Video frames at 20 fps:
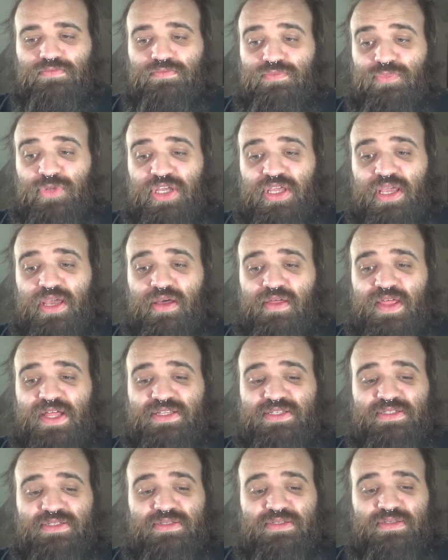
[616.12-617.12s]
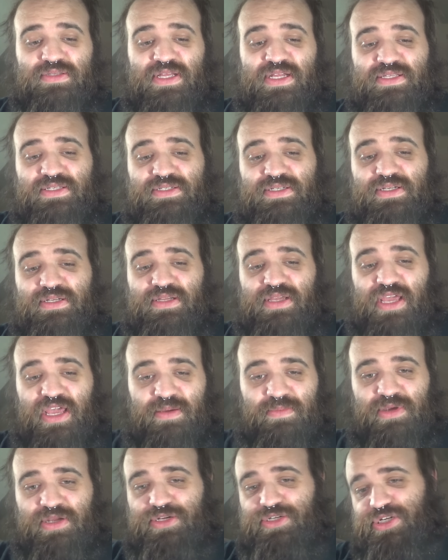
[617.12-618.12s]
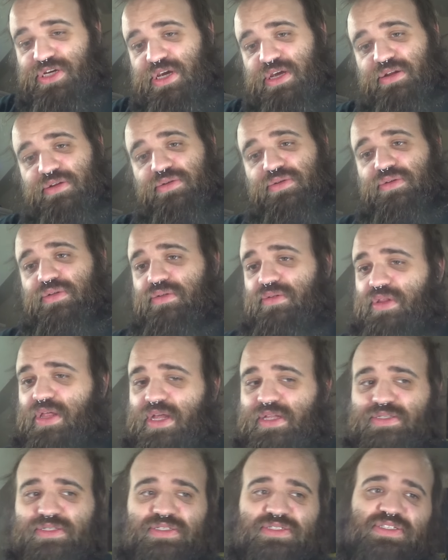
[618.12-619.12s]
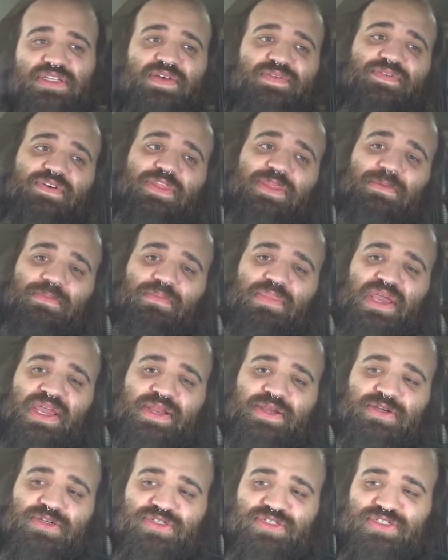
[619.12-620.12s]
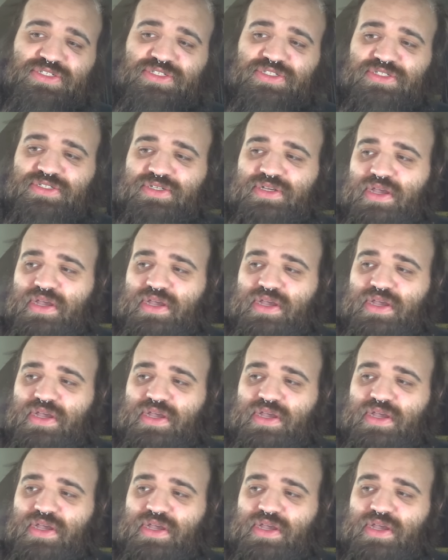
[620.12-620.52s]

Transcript: But yeah, that's it. Gaming channel, lots of stuff on the bench.